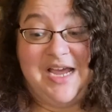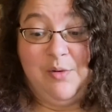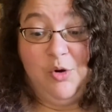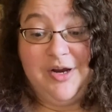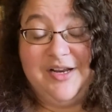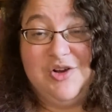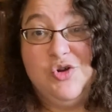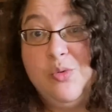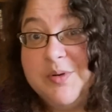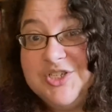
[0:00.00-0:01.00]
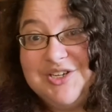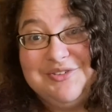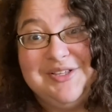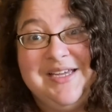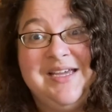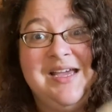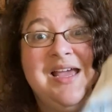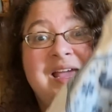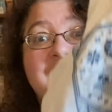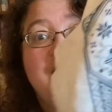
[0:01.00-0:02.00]
I work in a hoop generally,
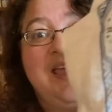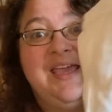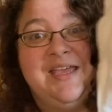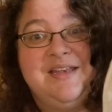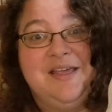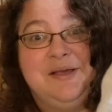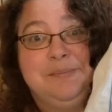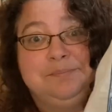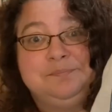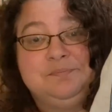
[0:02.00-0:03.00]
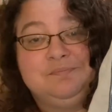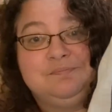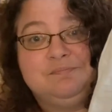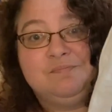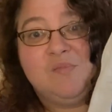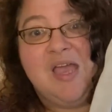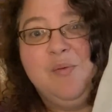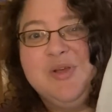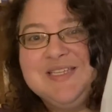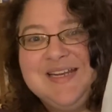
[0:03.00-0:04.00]
and I
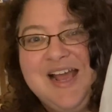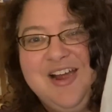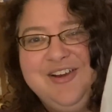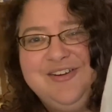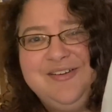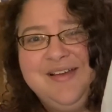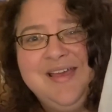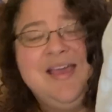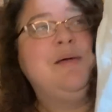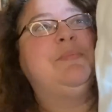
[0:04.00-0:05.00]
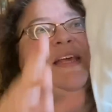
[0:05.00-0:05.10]
was gonna iron, but I